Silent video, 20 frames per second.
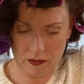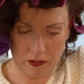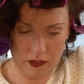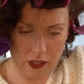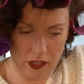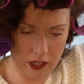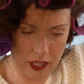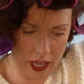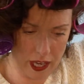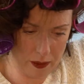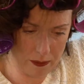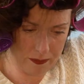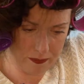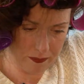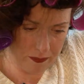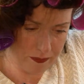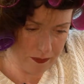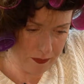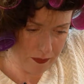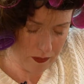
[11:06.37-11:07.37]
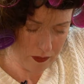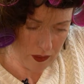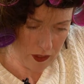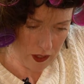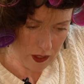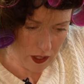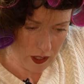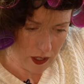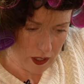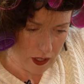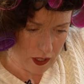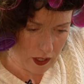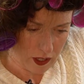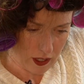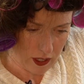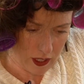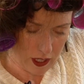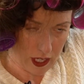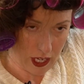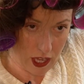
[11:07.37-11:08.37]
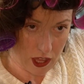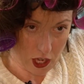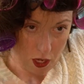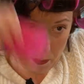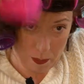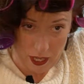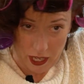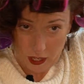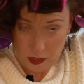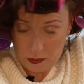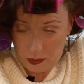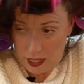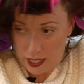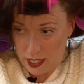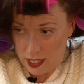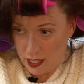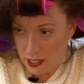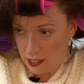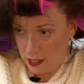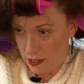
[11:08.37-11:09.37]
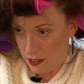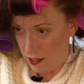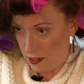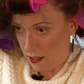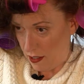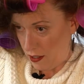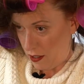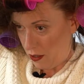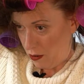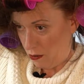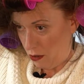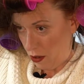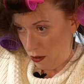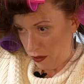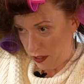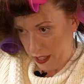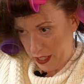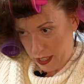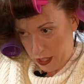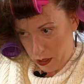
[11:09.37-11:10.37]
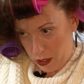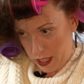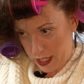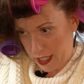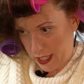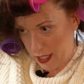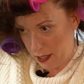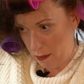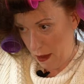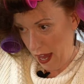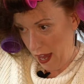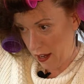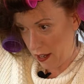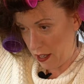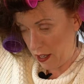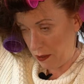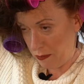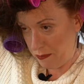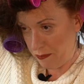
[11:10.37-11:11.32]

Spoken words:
Okay. Another pink one rolling towards the back.